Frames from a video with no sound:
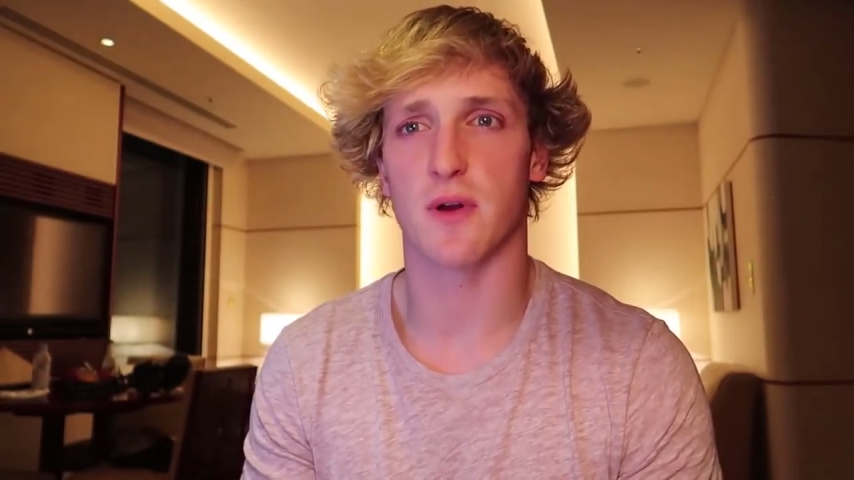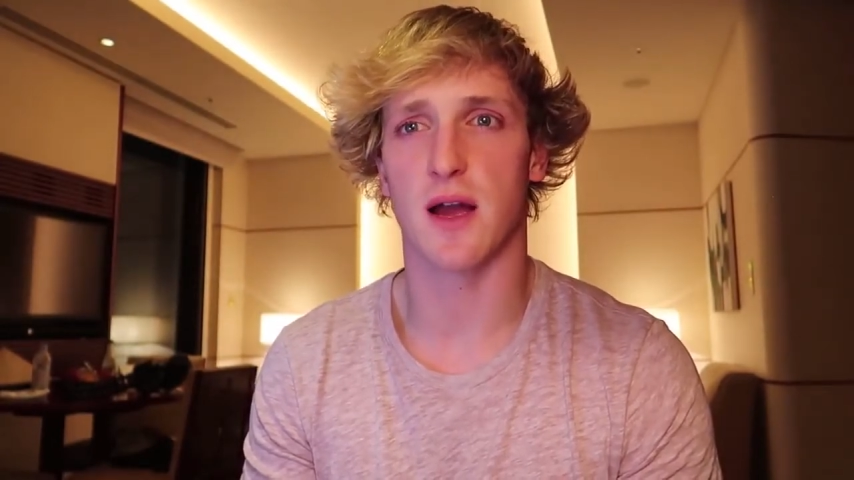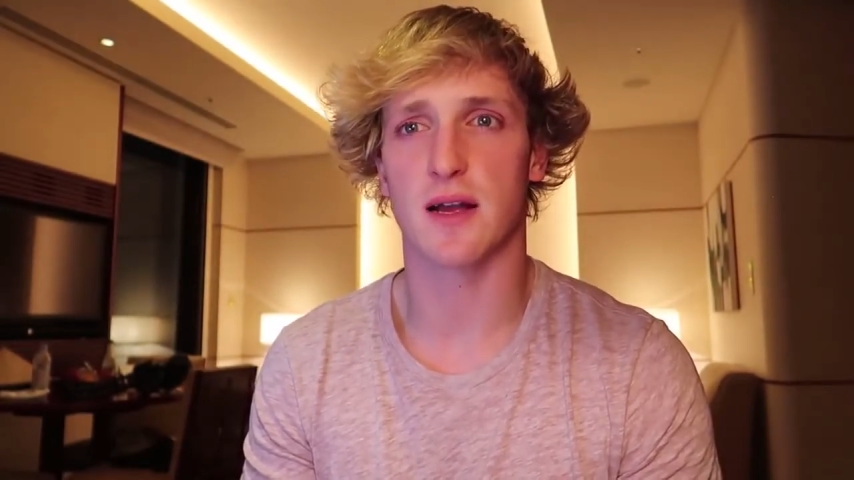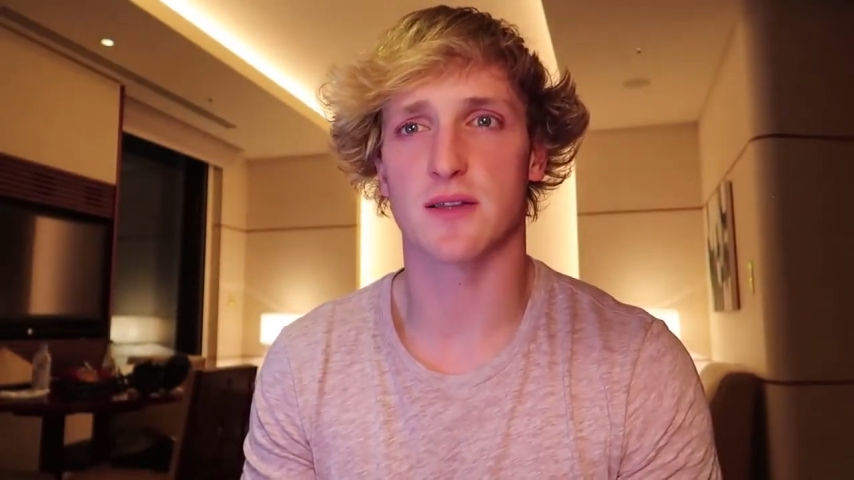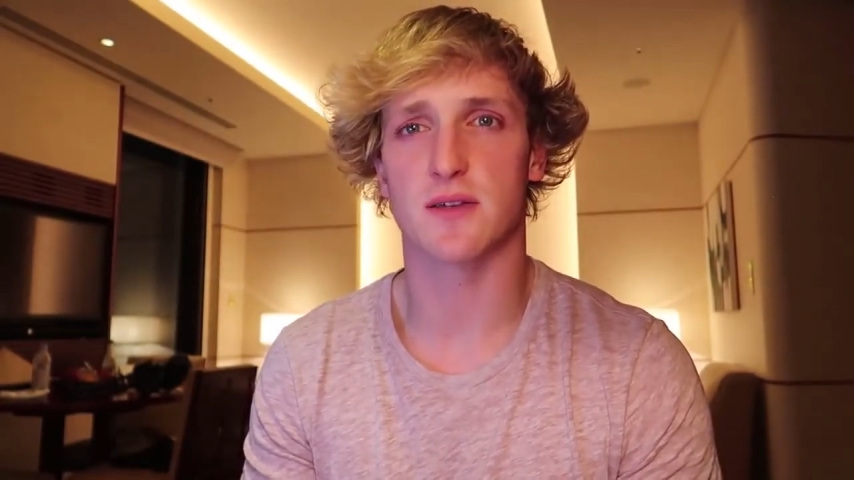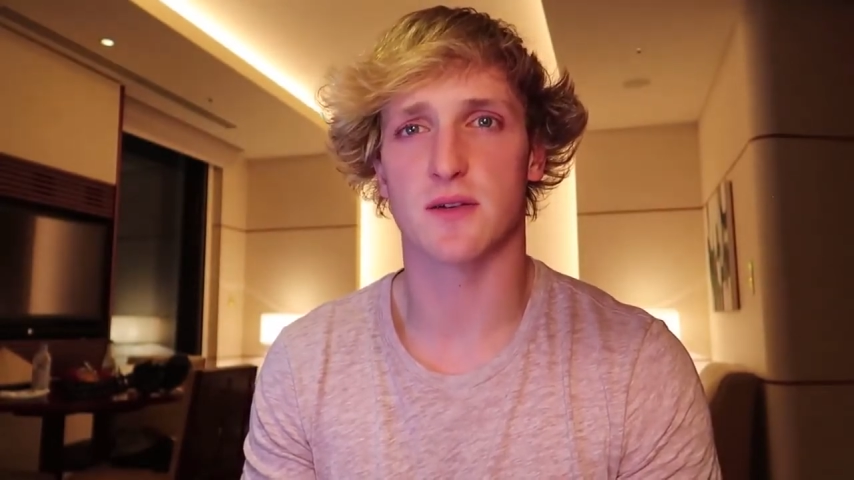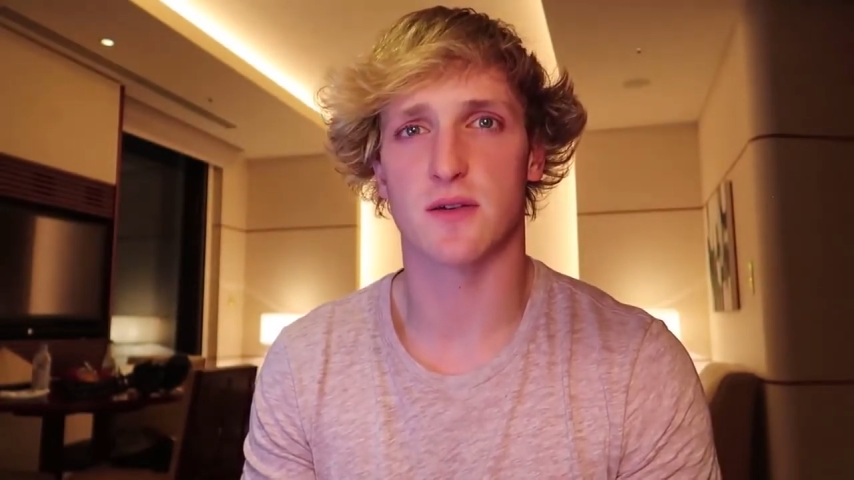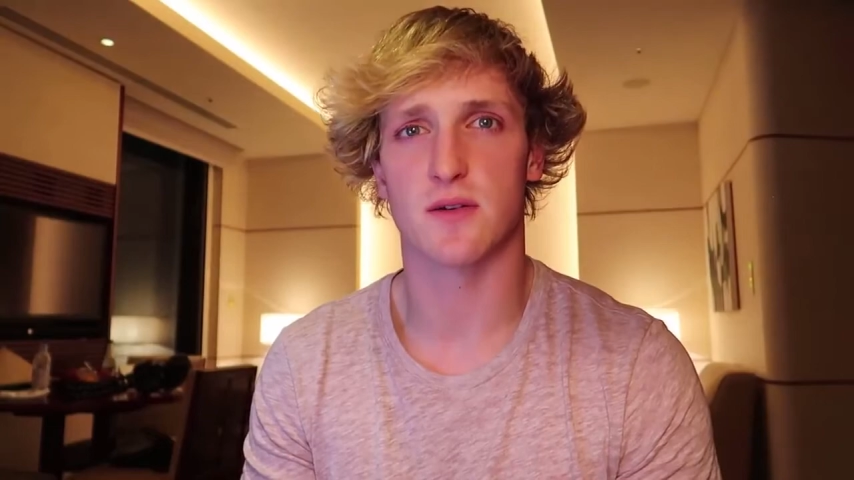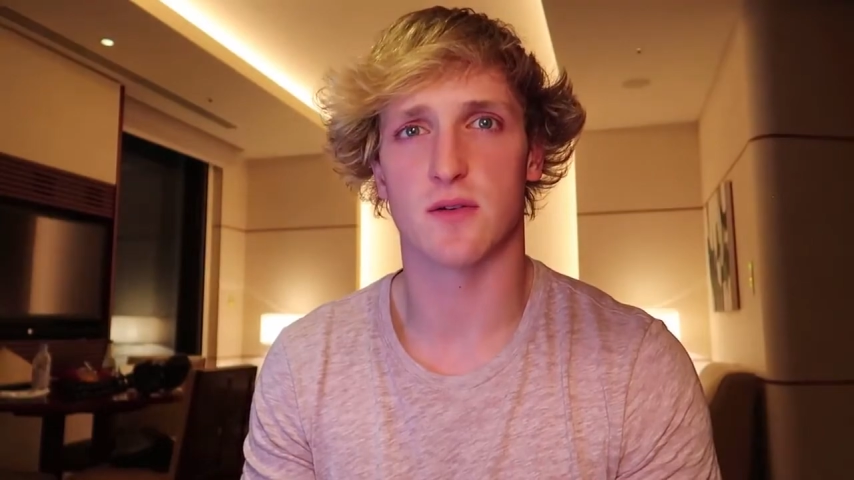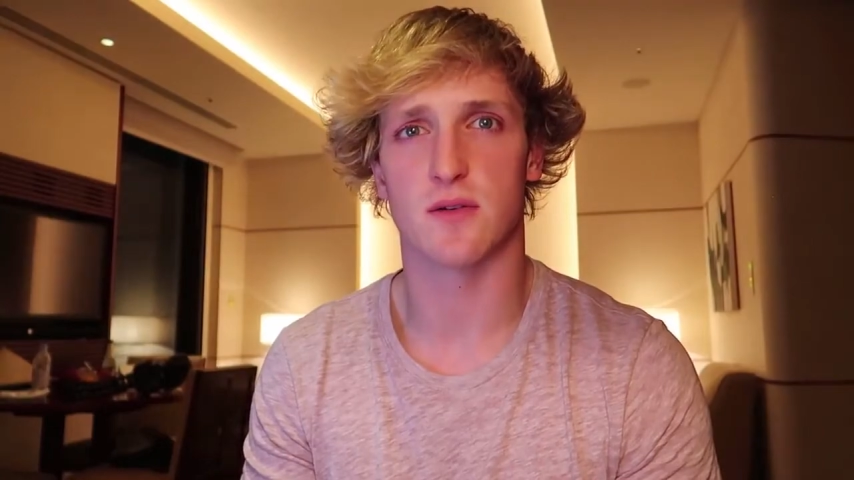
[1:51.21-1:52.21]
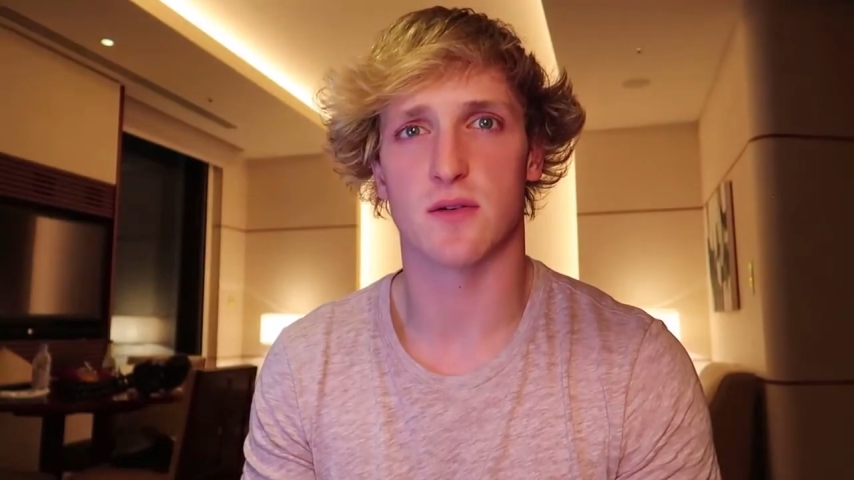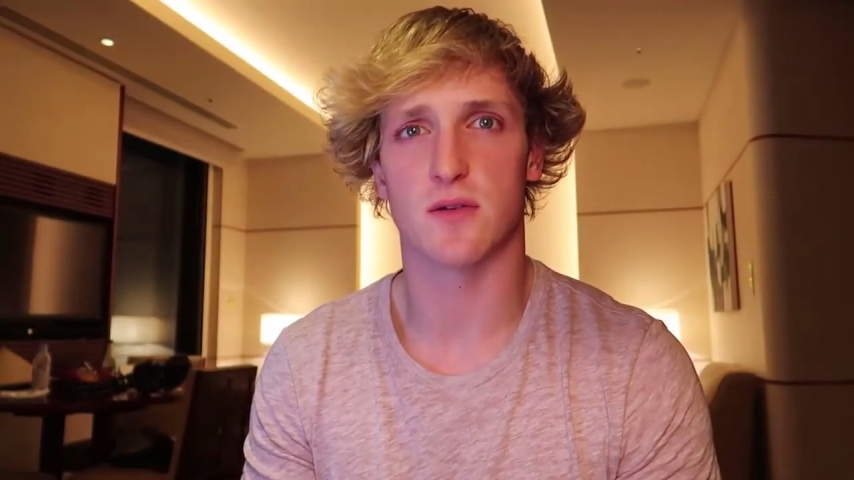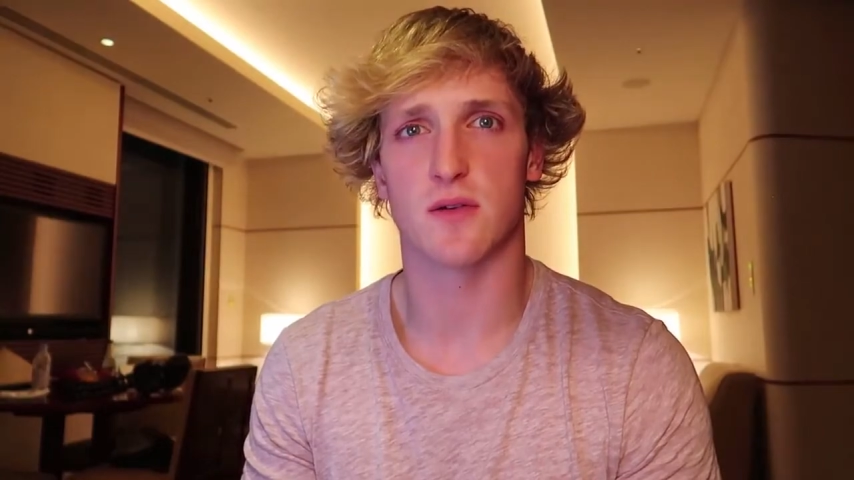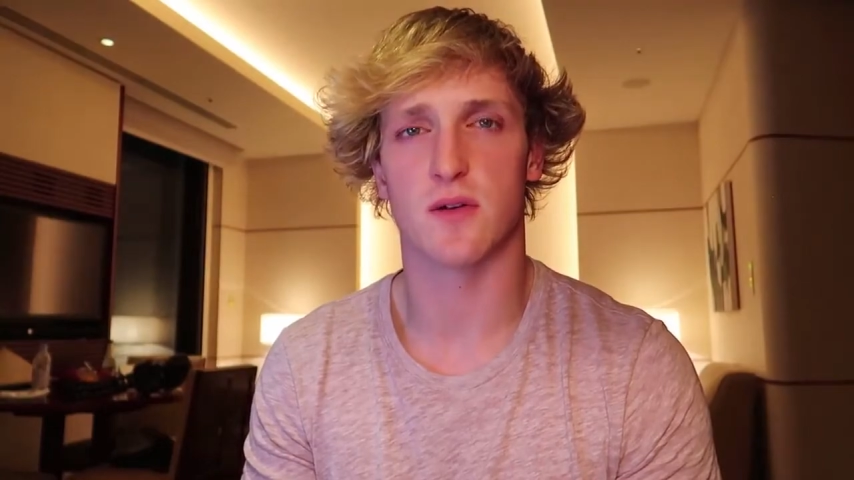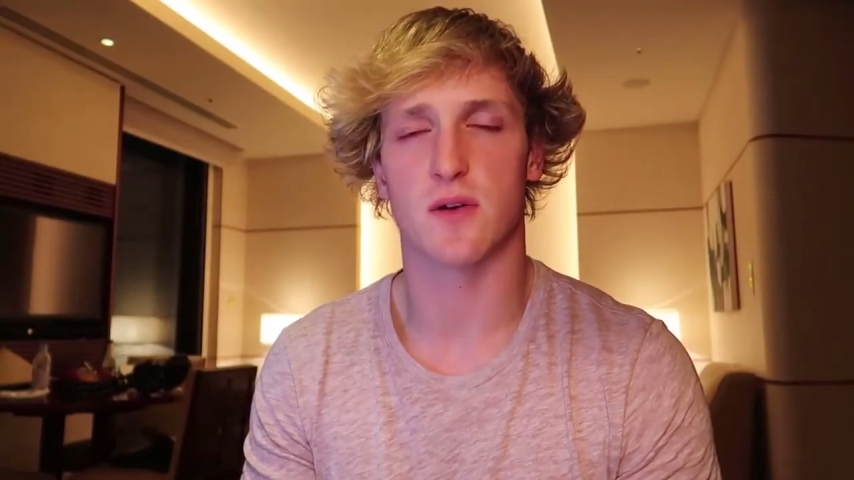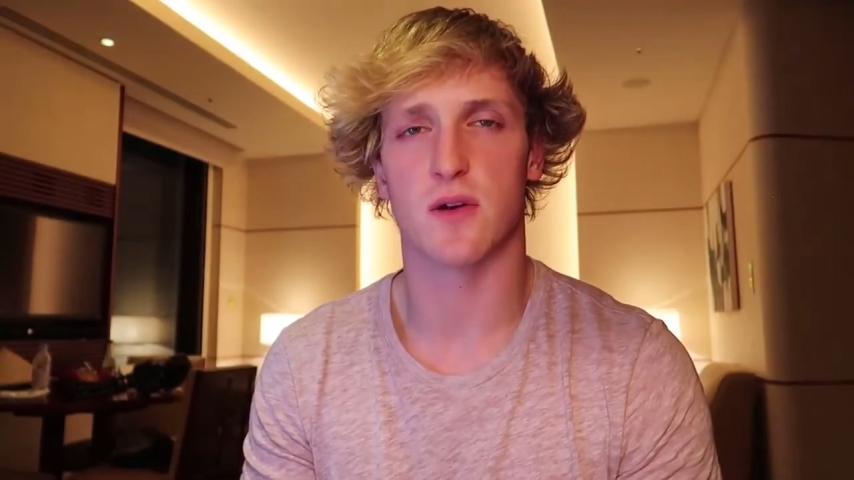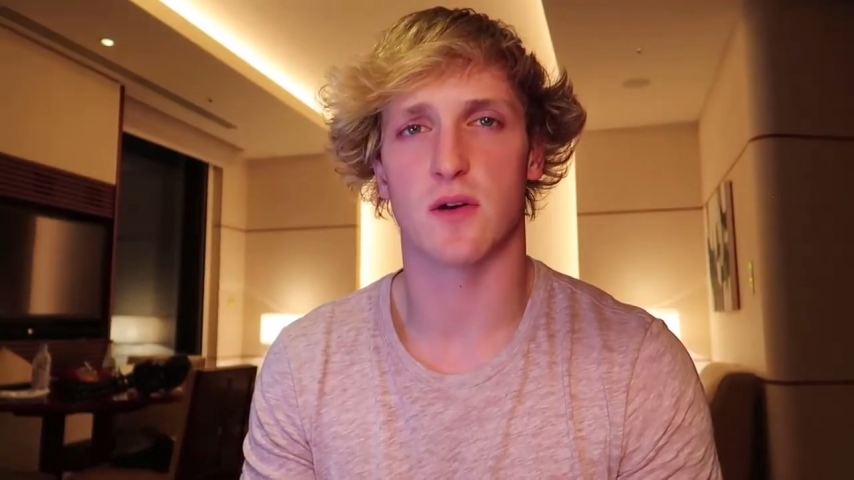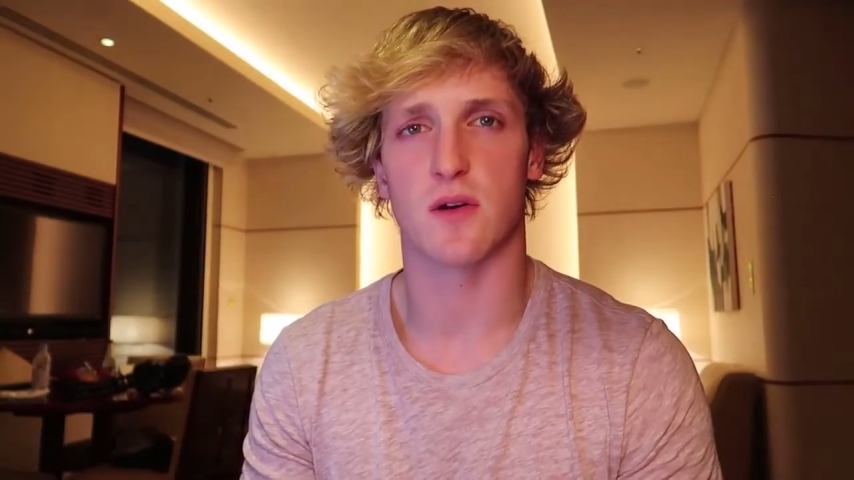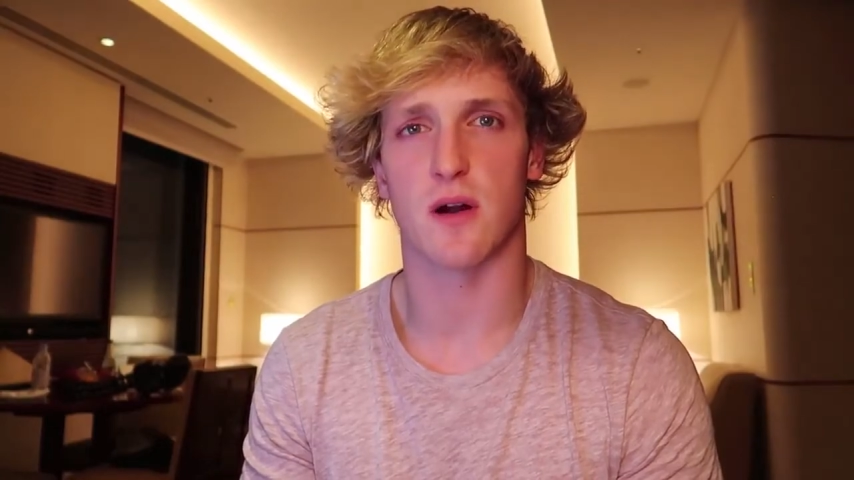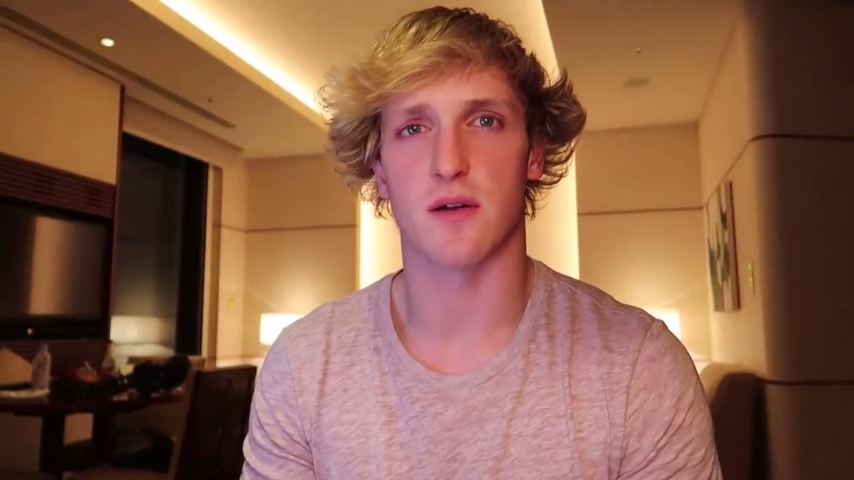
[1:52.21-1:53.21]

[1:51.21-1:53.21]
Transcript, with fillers: react or